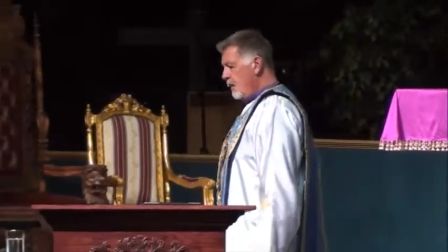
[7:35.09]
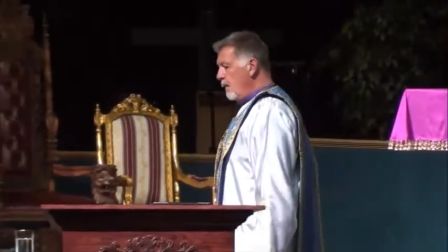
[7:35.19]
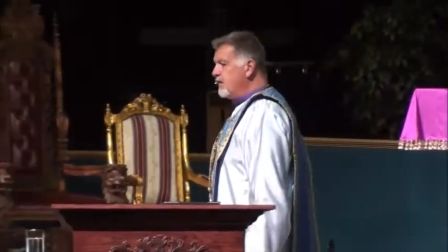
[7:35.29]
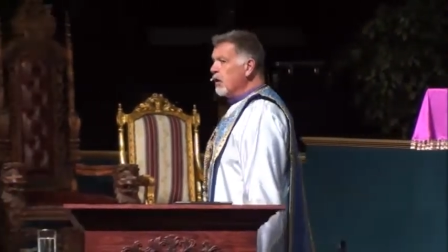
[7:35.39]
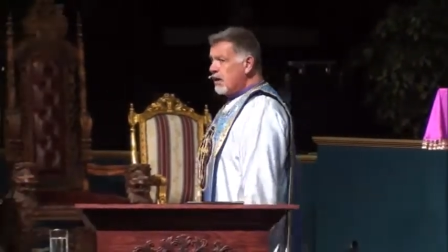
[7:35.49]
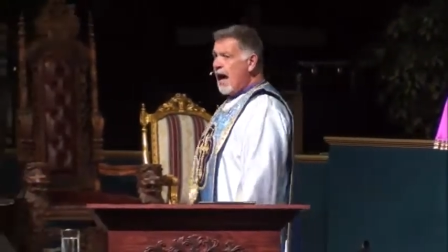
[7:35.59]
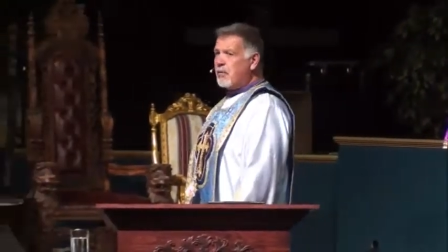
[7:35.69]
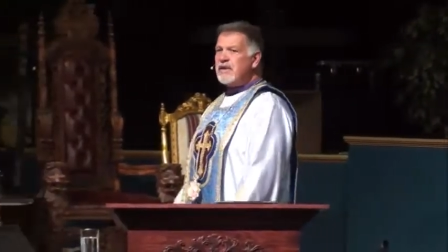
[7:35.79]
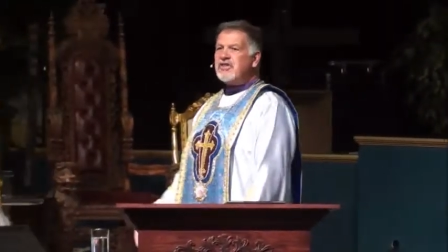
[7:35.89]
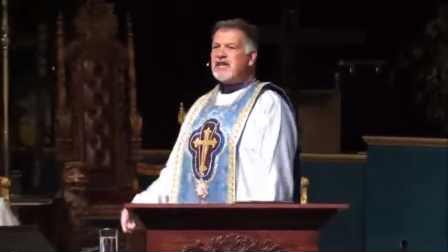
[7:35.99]
If you're
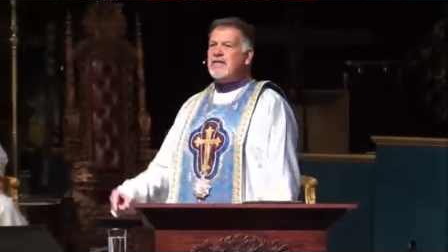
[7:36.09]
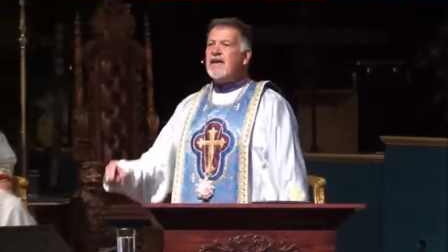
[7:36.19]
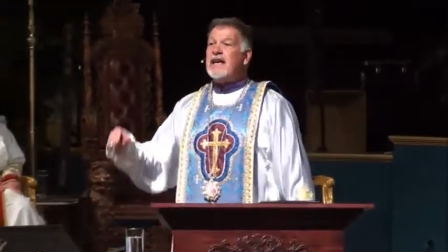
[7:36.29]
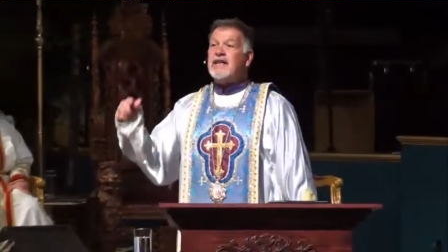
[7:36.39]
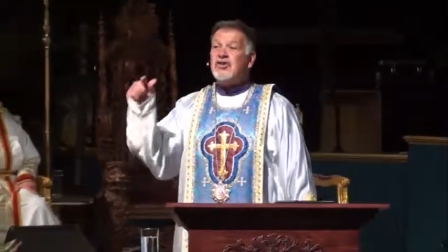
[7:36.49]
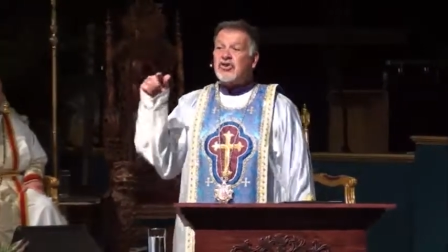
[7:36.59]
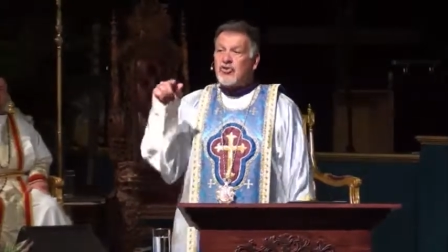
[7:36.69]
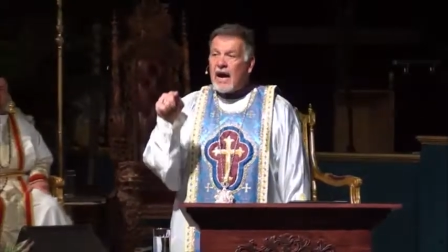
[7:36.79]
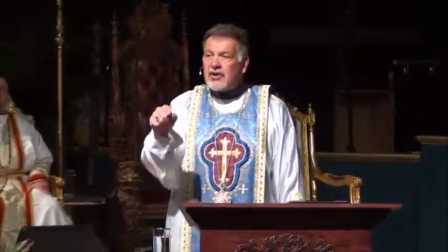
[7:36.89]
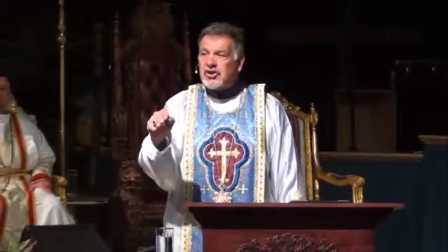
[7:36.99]
not receiving
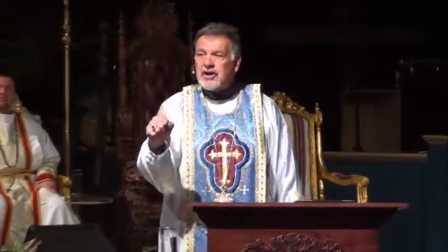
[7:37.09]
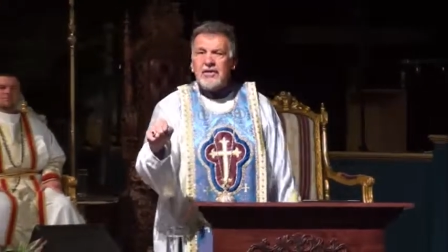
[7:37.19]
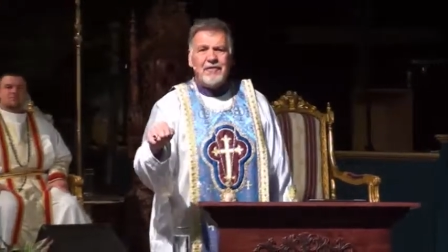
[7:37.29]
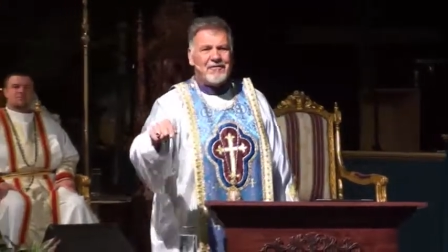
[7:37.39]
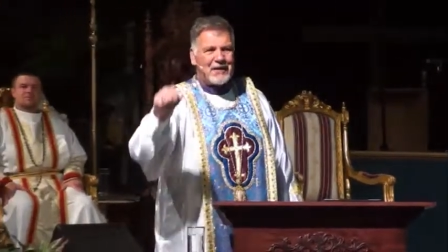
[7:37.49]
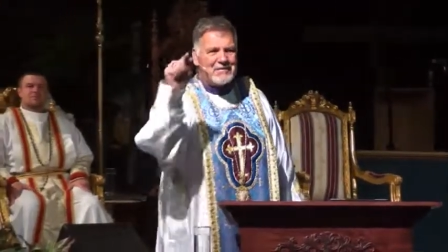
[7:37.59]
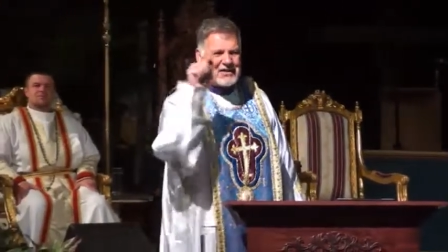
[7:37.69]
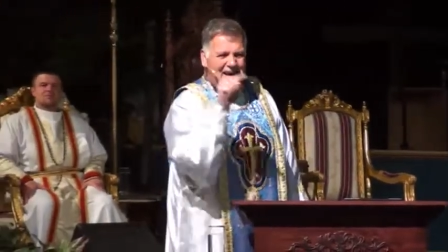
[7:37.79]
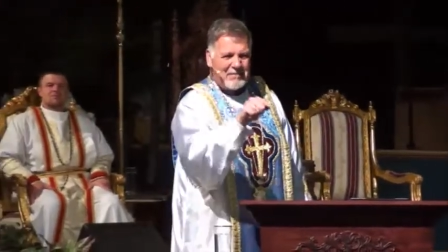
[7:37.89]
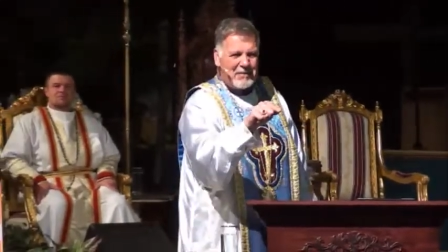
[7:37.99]
instruction from
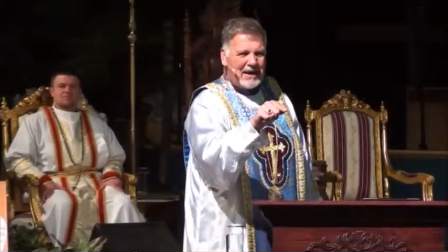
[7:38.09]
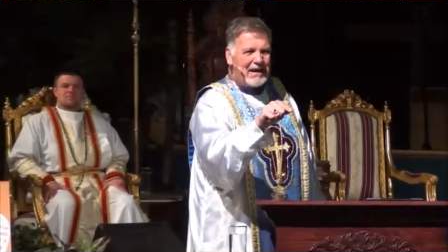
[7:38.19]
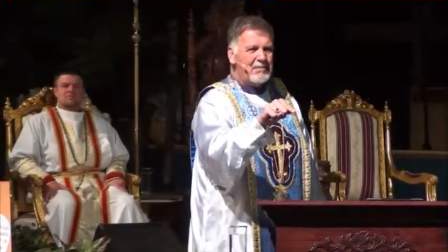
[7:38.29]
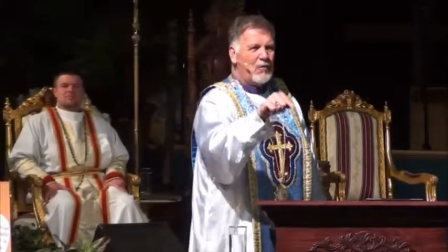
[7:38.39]
somebody